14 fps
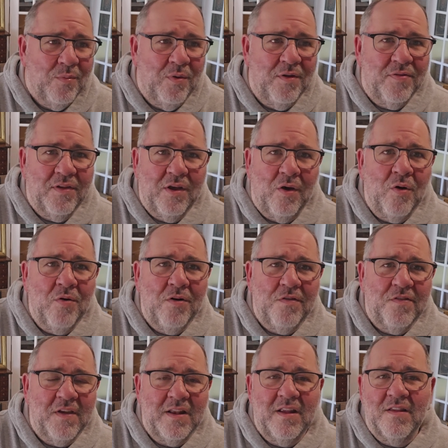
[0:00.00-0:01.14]
well, the owner
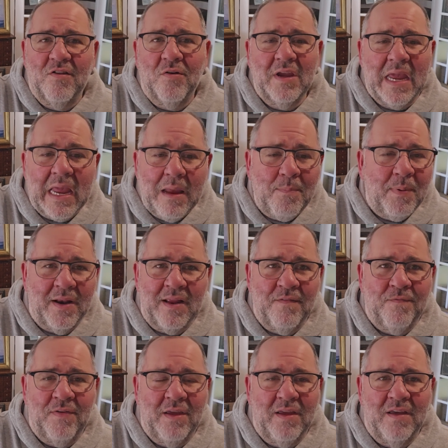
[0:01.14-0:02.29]
said that they'll keep it
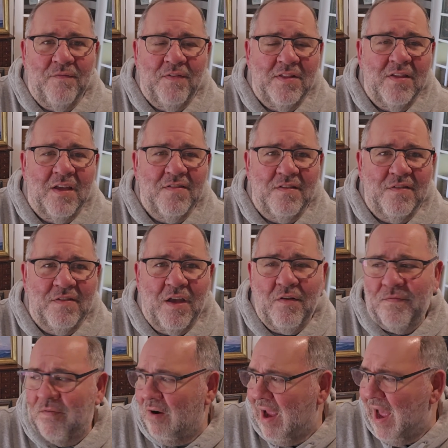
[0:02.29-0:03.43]
if it doesn't sell
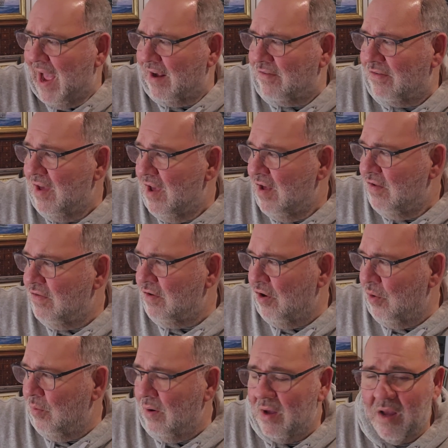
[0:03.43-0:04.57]
for X.
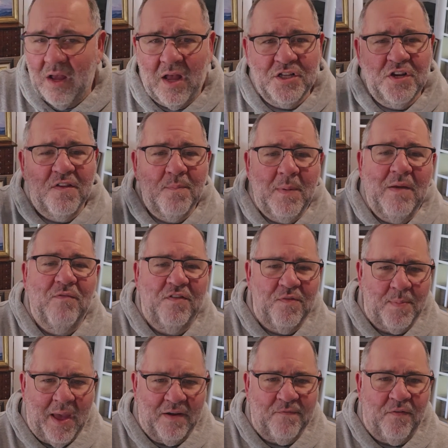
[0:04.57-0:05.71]
So just be
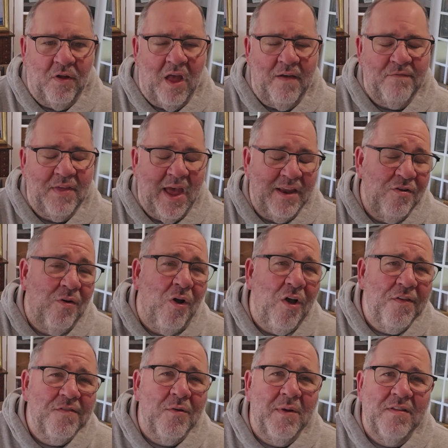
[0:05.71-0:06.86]
respectful of that. You're
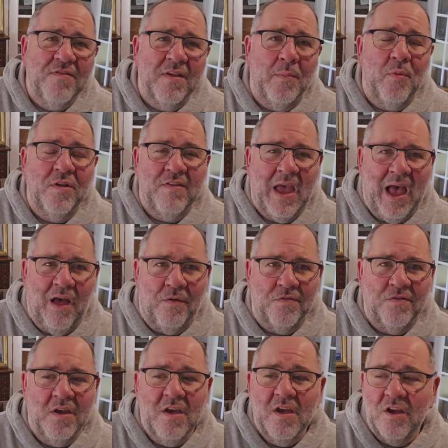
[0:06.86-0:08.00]
also in someone's
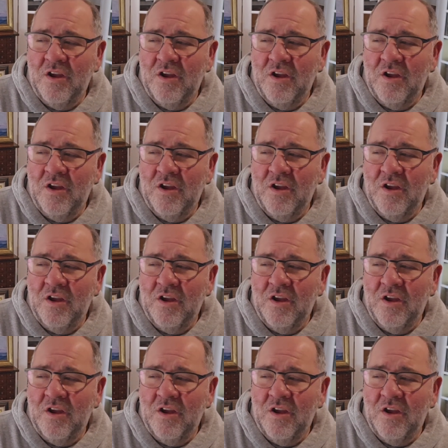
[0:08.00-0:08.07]
house.